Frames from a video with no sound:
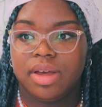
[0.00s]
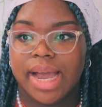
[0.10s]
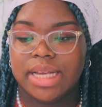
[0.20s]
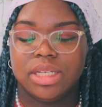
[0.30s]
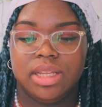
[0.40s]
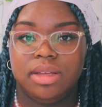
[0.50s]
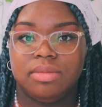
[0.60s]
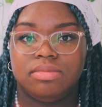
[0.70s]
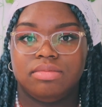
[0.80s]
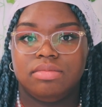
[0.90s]

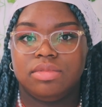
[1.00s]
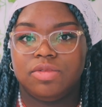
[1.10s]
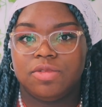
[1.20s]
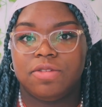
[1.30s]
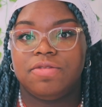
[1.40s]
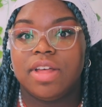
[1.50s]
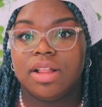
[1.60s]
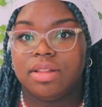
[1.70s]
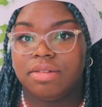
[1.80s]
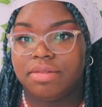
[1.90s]
actually
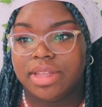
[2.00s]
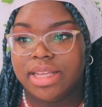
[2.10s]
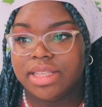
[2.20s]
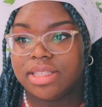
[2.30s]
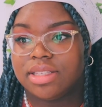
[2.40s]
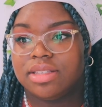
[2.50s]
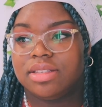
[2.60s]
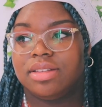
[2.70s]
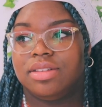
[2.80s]
fulfill these